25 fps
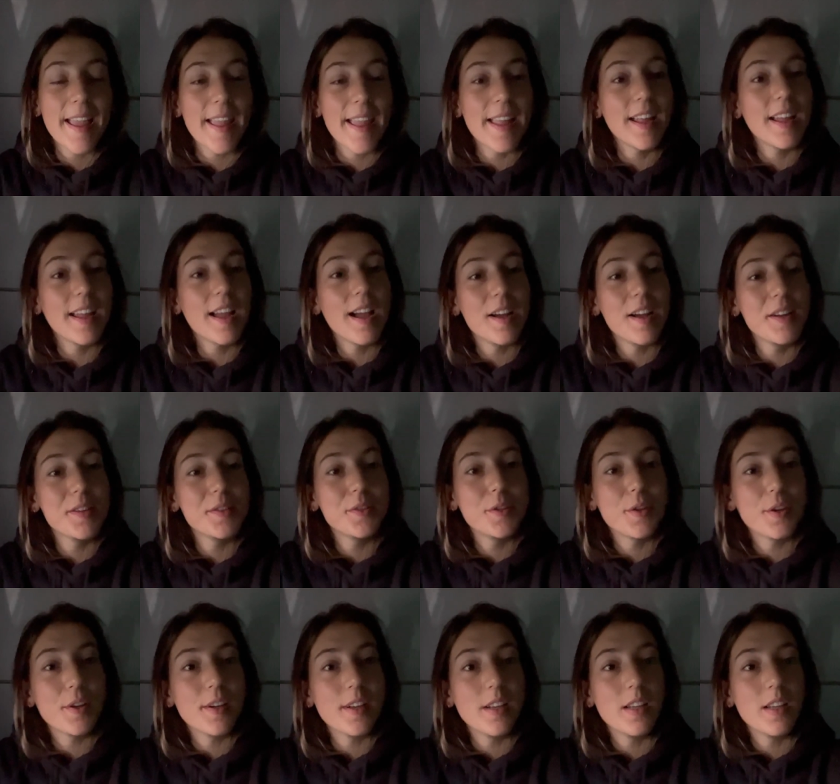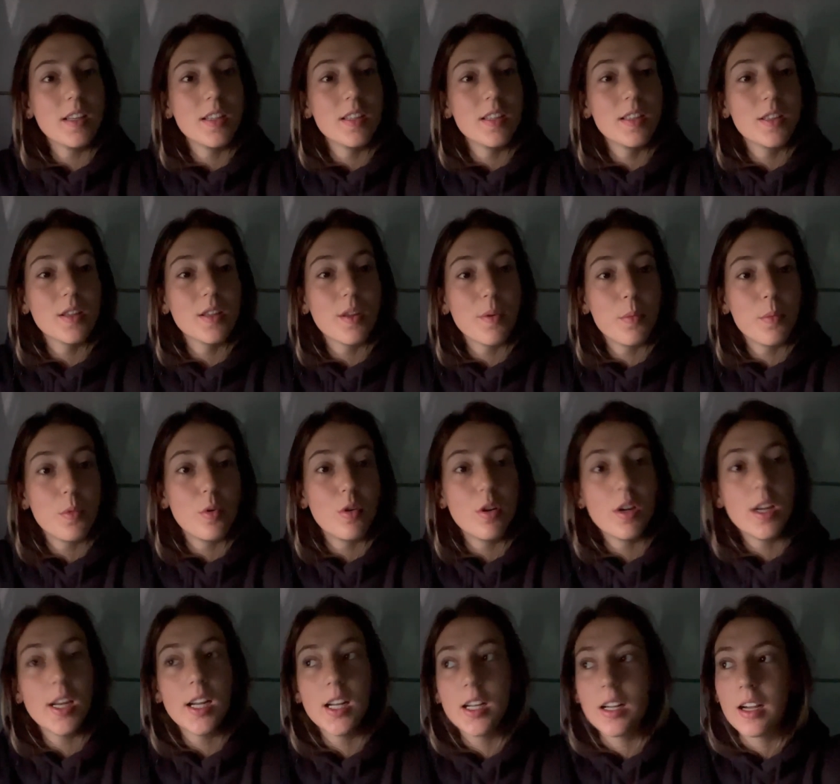Hey guys, so it is the
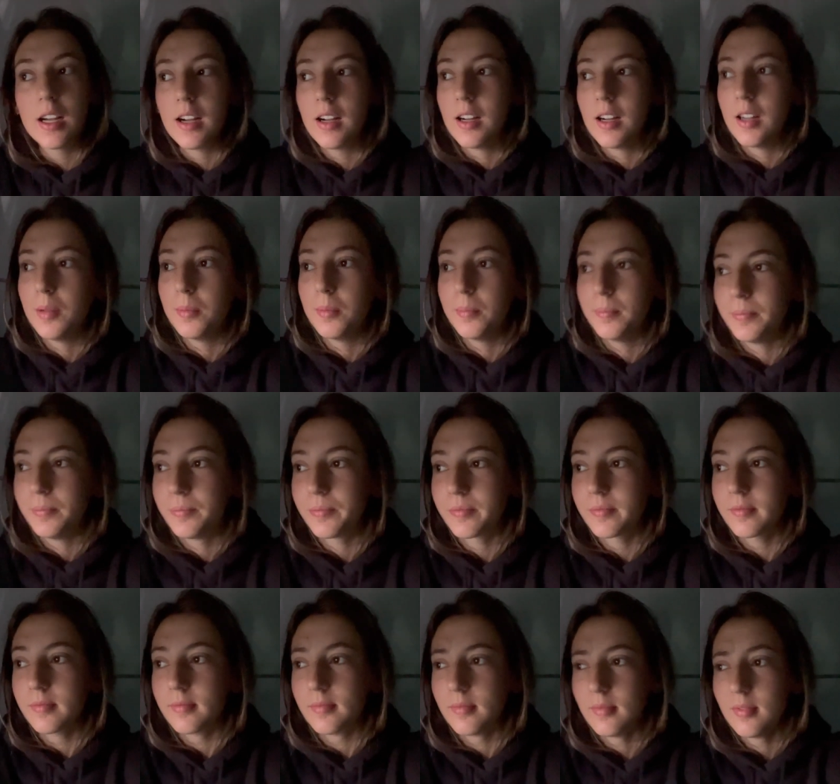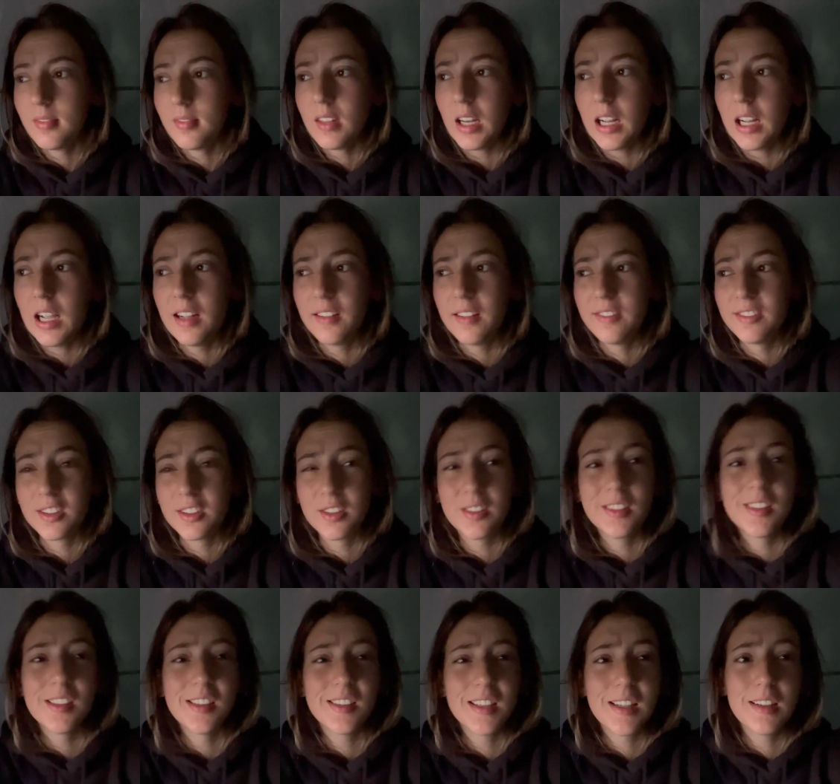morning. Um, I
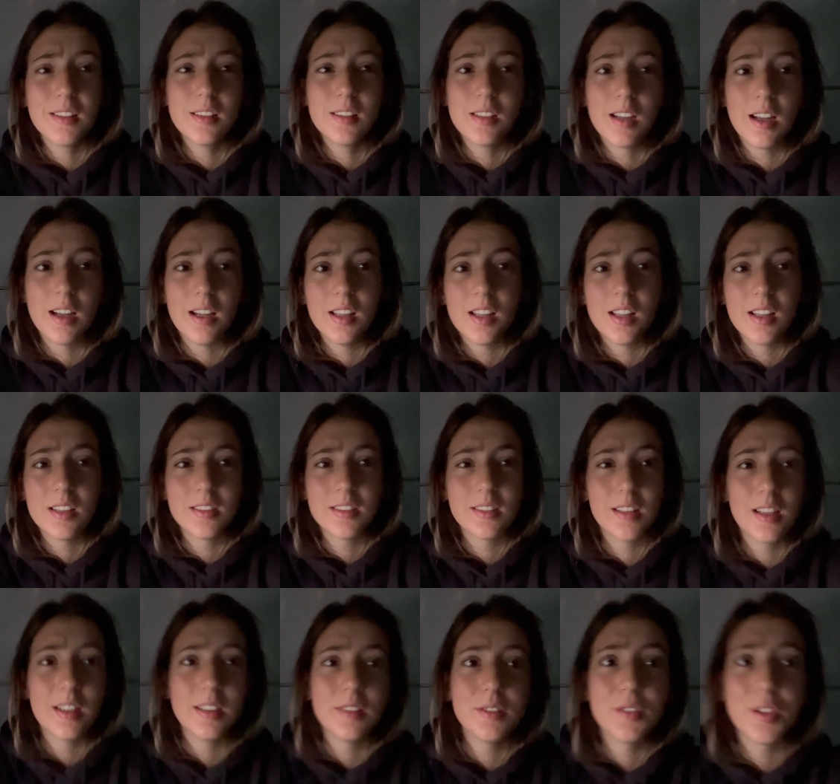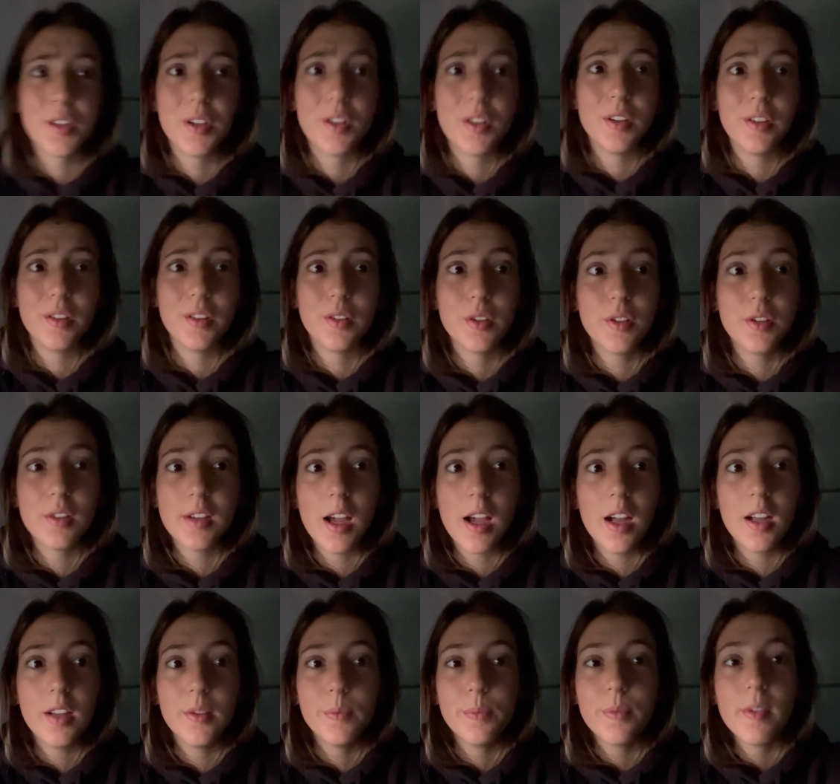forgot to say goodnight last night, so
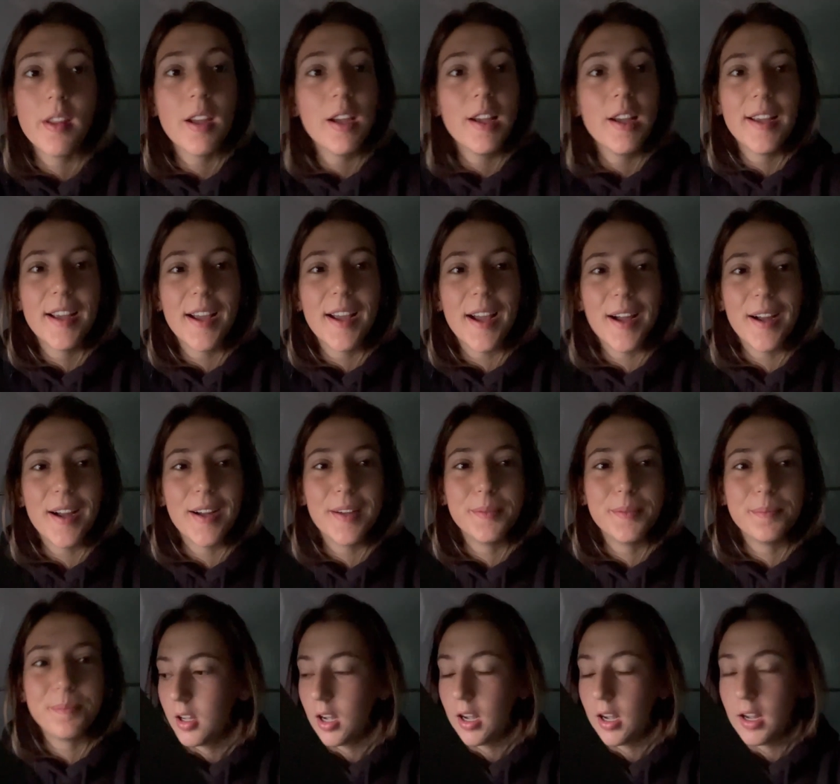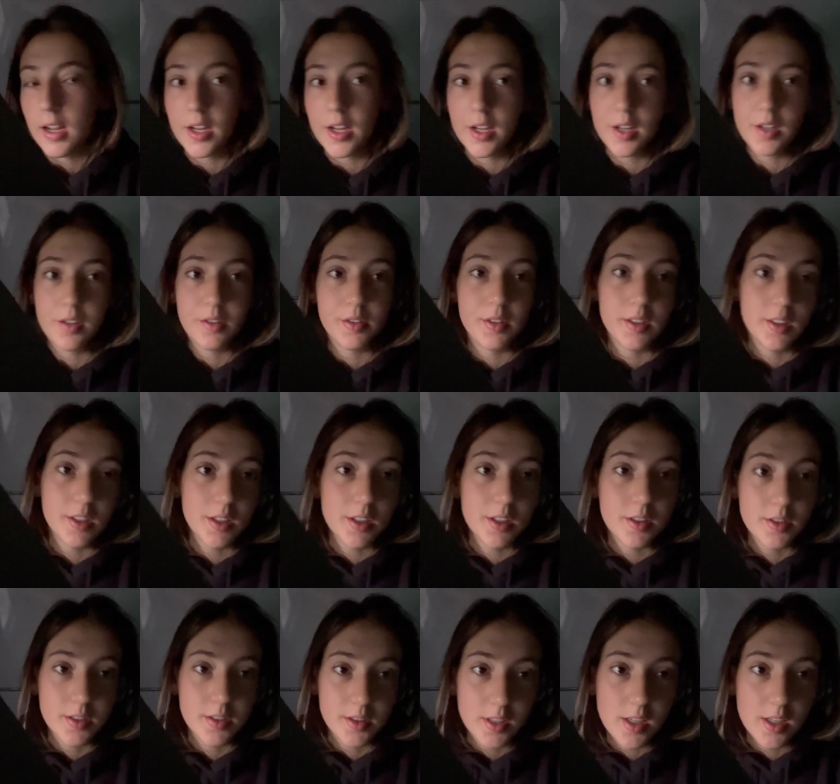goodnight. Um, I had a really
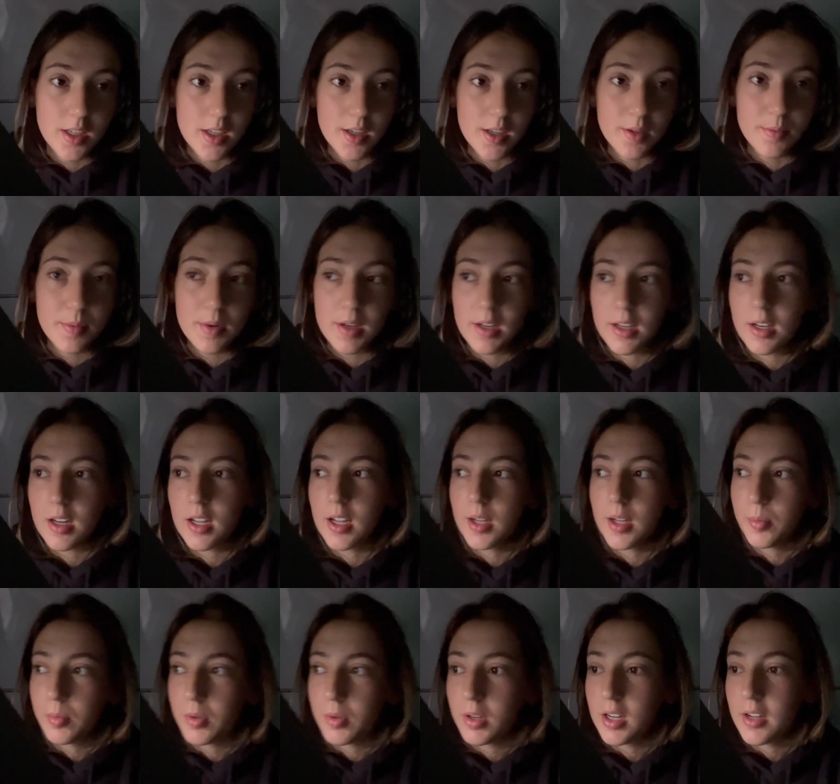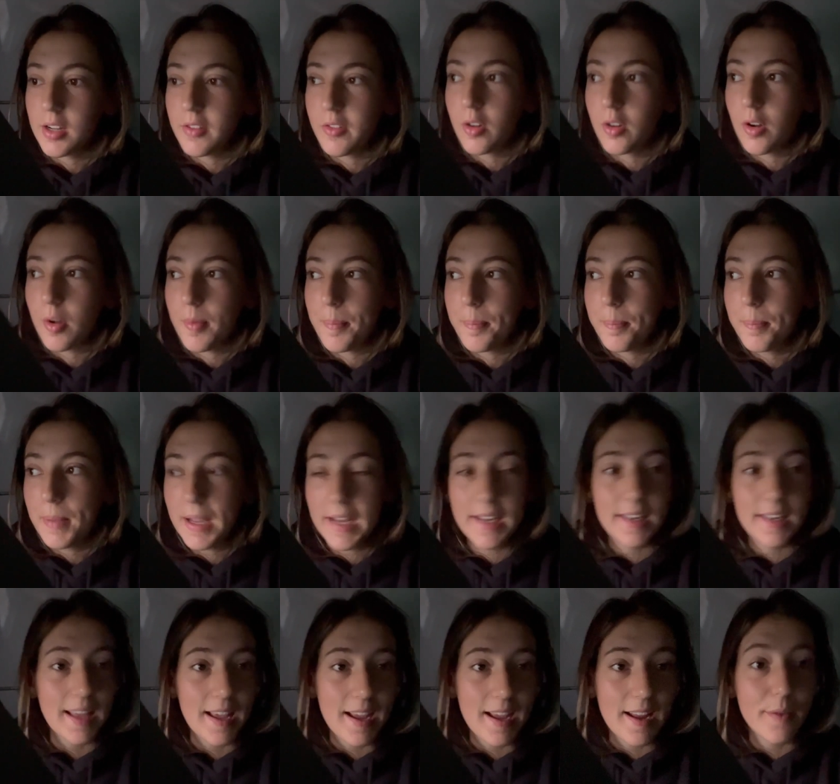good sleep and I'm ready for a
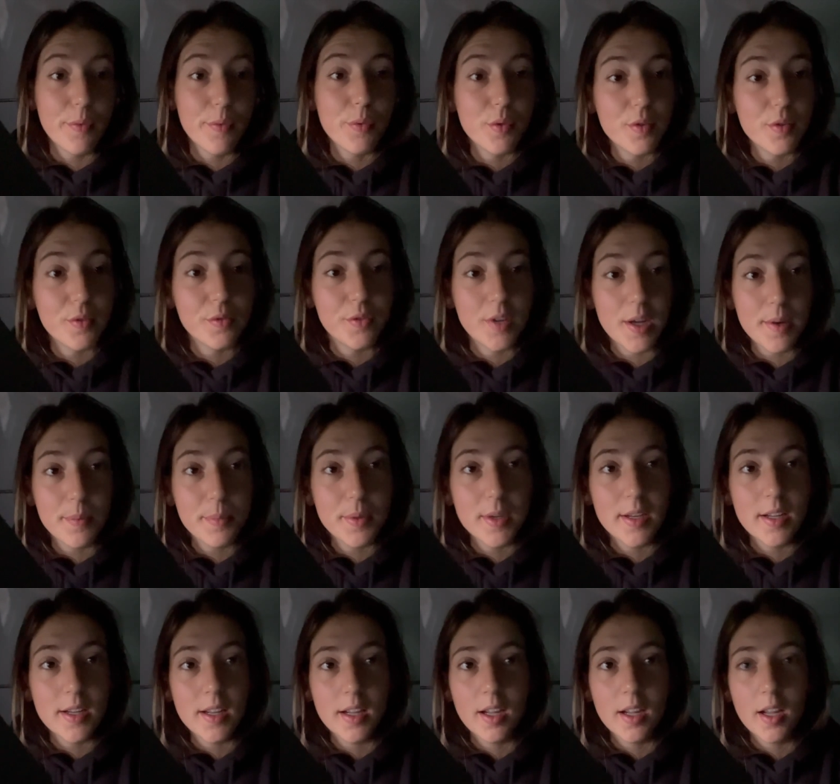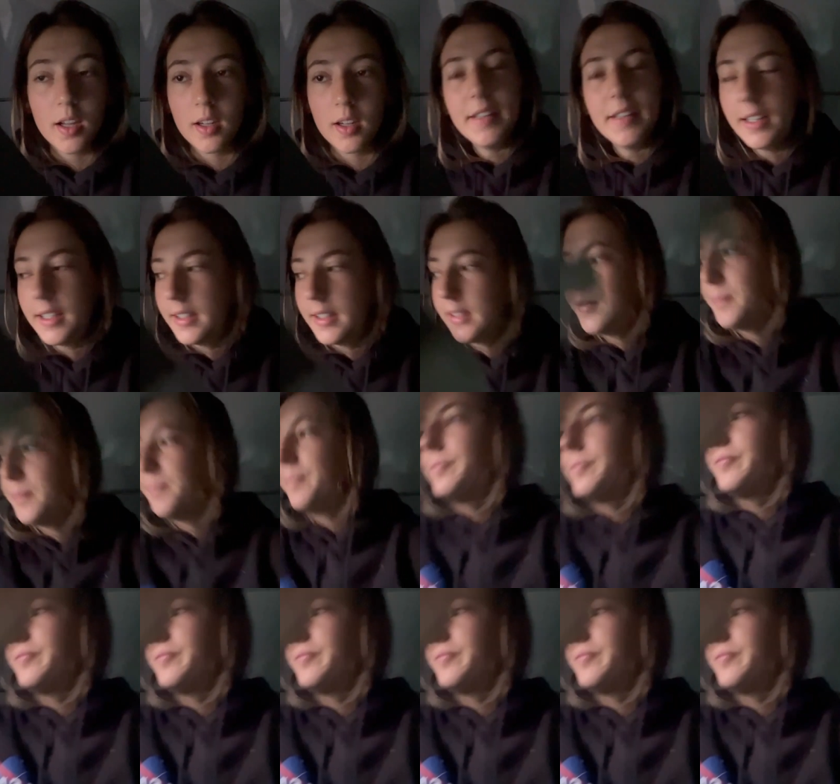big day full of jumping, um,